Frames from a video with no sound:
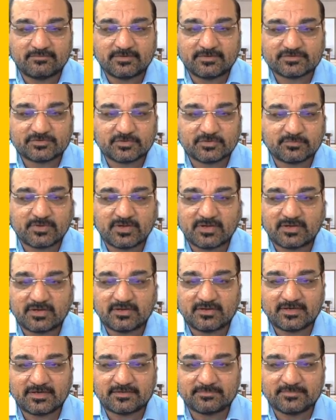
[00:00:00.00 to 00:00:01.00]
First of
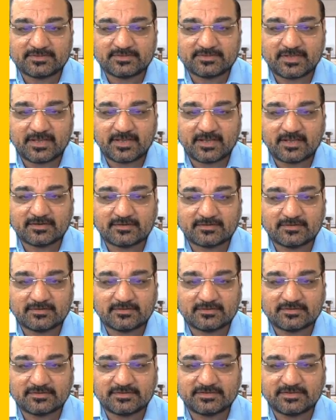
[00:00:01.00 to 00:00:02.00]
all, let me thank
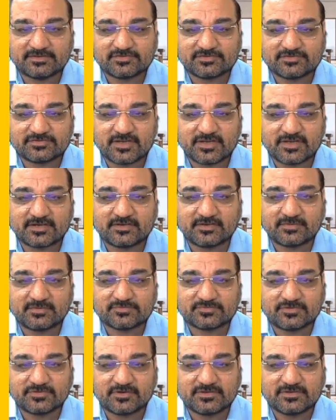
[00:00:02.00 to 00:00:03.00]
the Indian Society
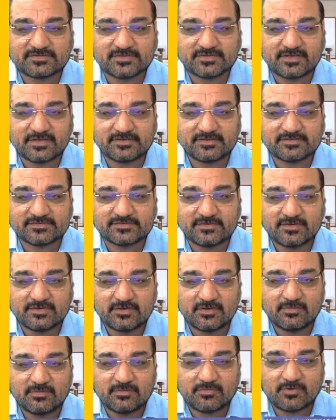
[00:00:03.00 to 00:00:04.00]
of Soil Science
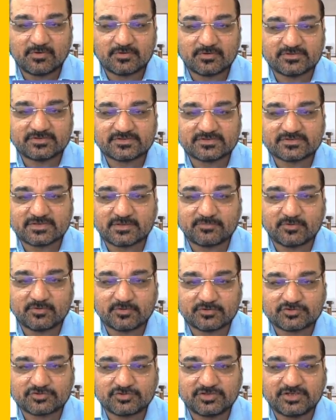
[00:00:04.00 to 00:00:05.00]
for this
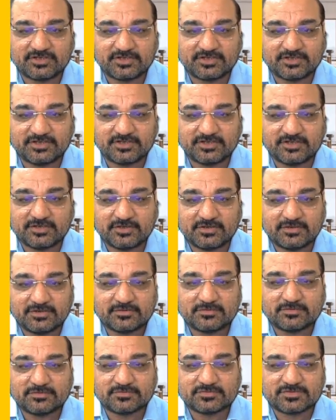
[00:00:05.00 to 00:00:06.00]
opportunity
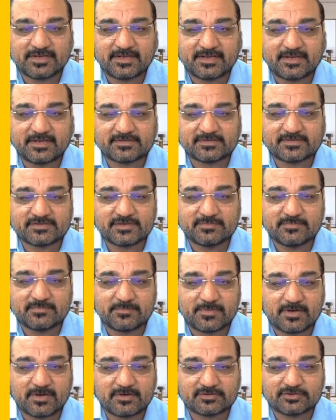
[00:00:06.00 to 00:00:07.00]
to share some
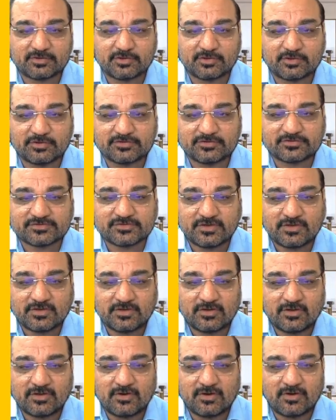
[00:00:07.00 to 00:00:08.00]
of our thoughts
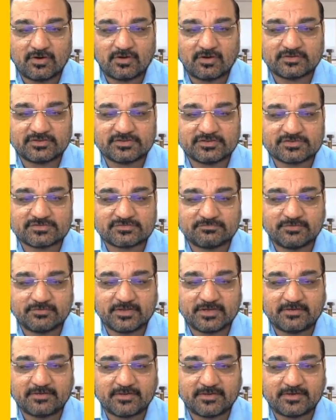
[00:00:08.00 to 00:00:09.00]
on this
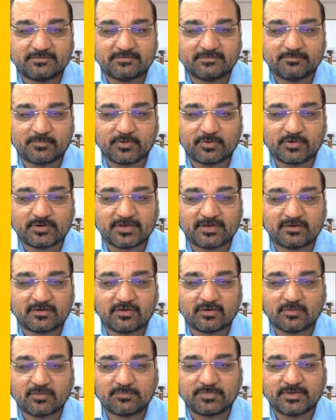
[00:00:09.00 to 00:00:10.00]
very, very
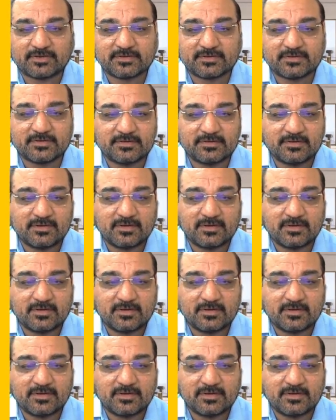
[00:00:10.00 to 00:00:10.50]
important topic,